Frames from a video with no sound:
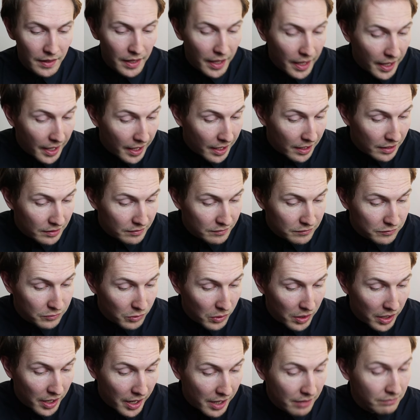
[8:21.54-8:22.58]
And
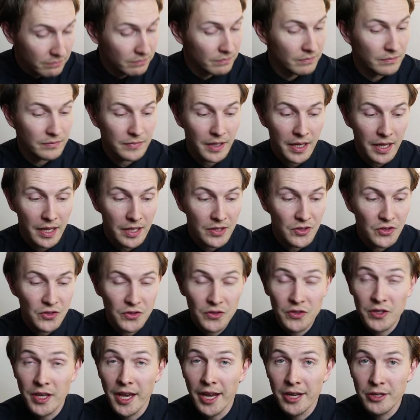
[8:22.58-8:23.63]
voila, it's
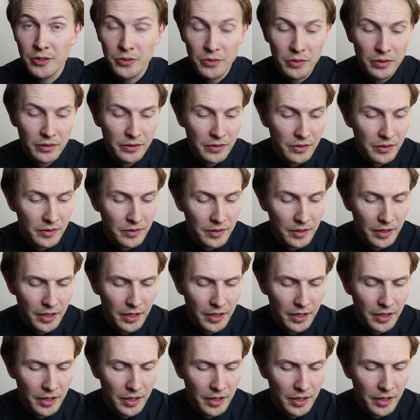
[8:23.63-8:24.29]
scheduled.